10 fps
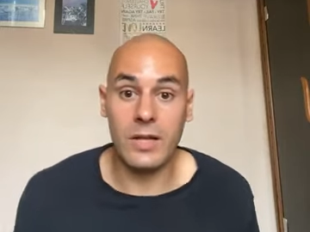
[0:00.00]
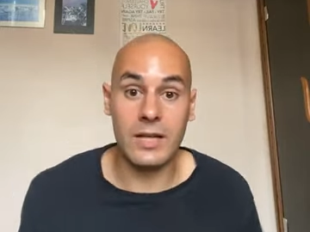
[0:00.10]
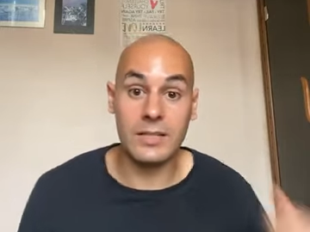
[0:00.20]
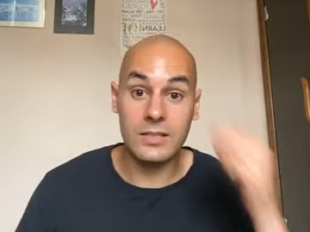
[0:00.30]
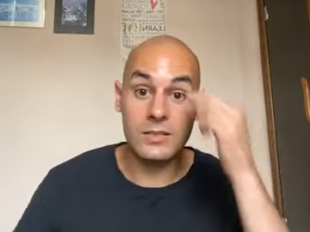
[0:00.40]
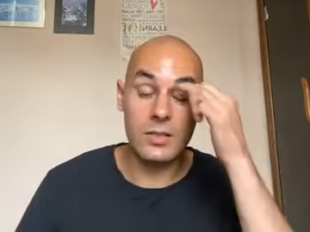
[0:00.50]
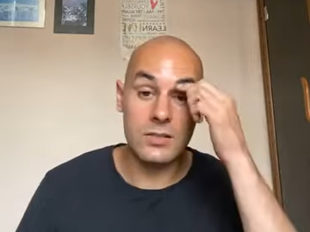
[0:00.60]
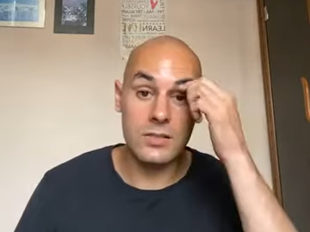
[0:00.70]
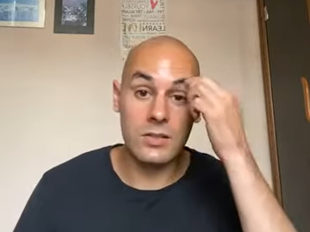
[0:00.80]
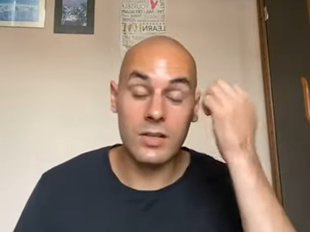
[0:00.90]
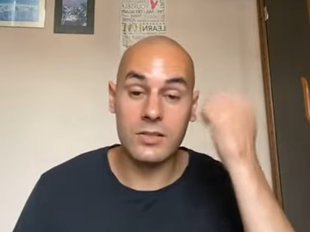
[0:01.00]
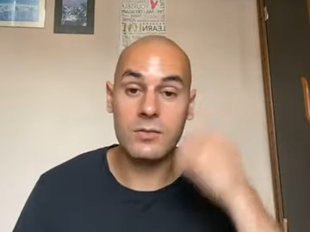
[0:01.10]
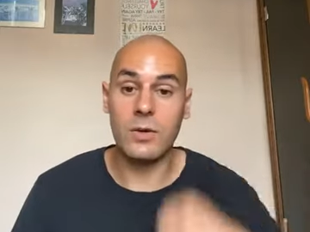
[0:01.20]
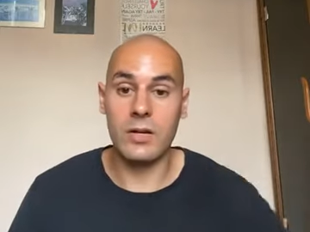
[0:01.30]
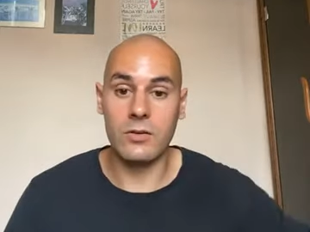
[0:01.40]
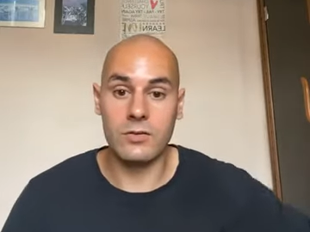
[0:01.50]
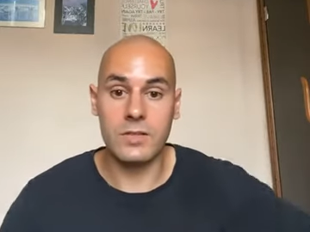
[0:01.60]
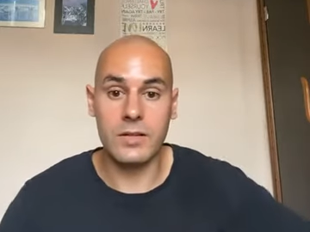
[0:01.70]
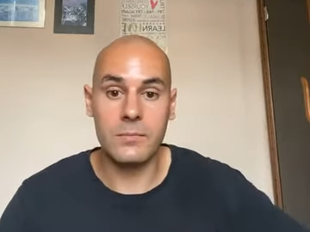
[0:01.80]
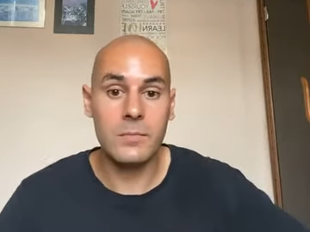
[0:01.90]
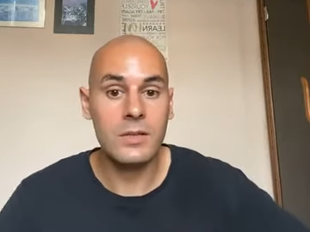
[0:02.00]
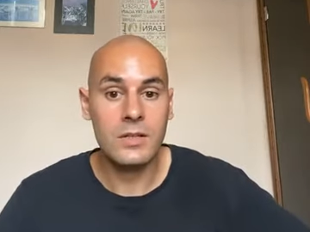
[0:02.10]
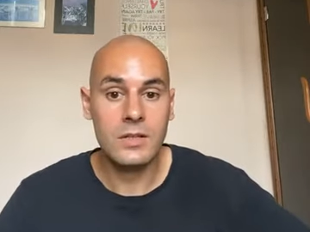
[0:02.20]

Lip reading: and it does last quite a long time